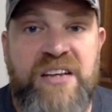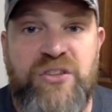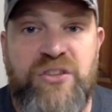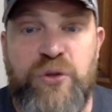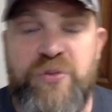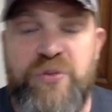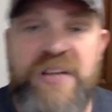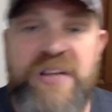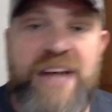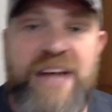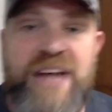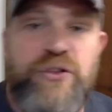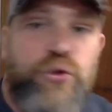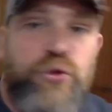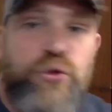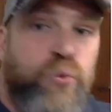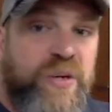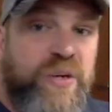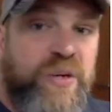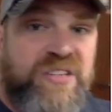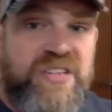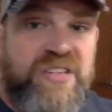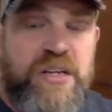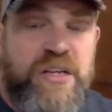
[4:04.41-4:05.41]
So it's not
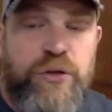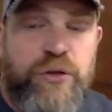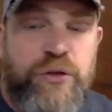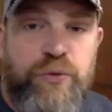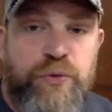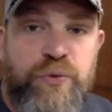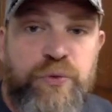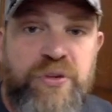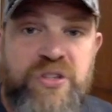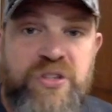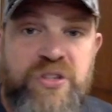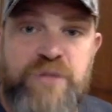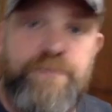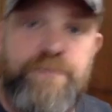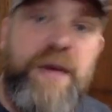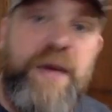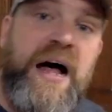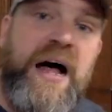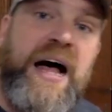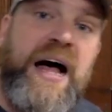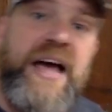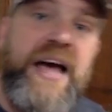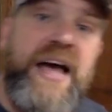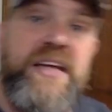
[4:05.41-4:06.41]
twisting through the
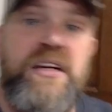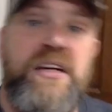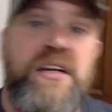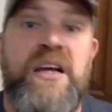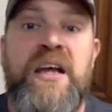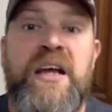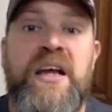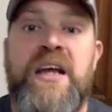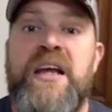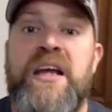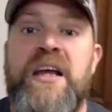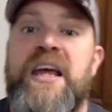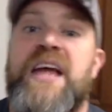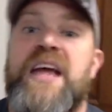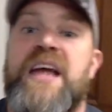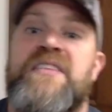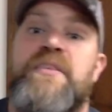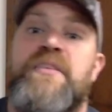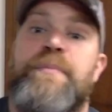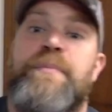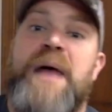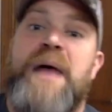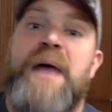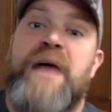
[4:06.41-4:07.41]
spine. It's
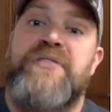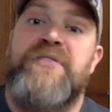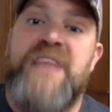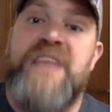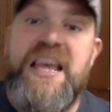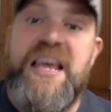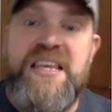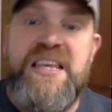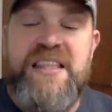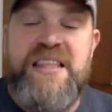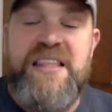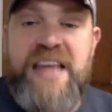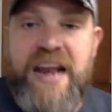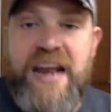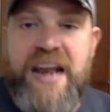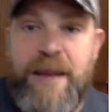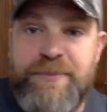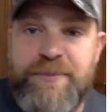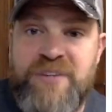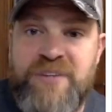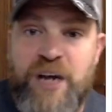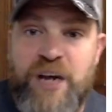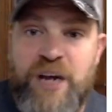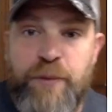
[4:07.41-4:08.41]
about taking that
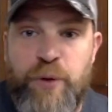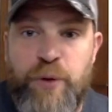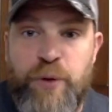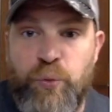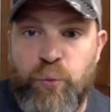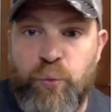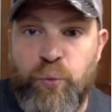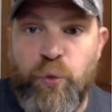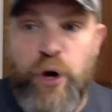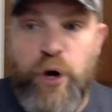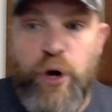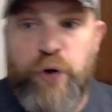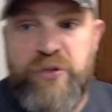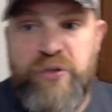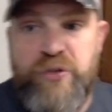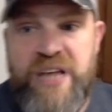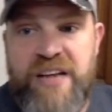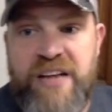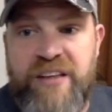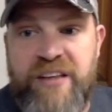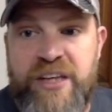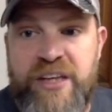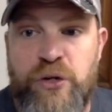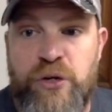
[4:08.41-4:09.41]
opposite elbow and
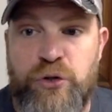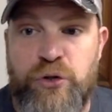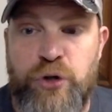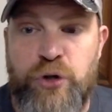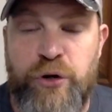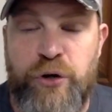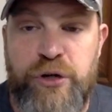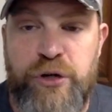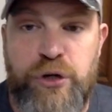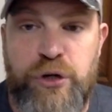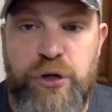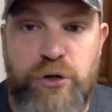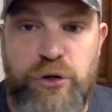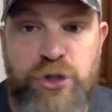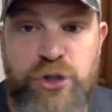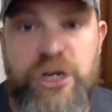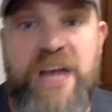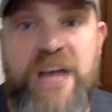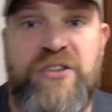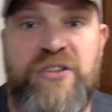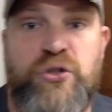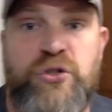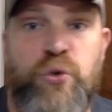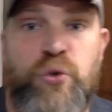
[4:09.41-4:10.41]
rotating like you're turning your
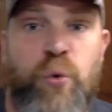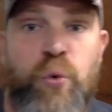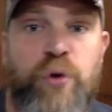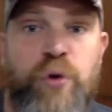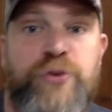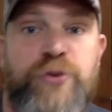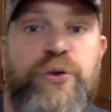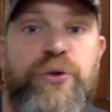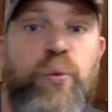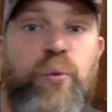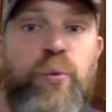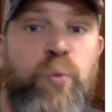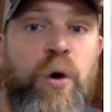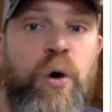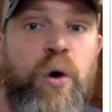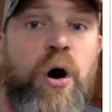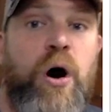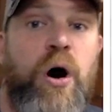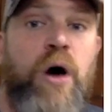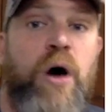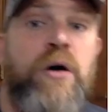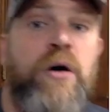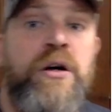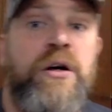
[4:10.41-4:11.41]
chest toward the
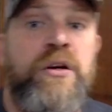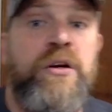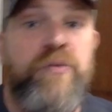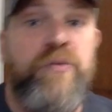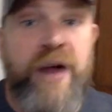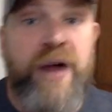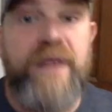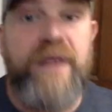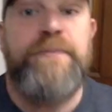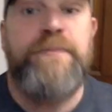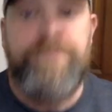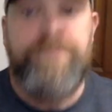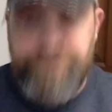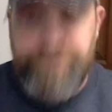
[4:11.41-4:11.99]
wall, right?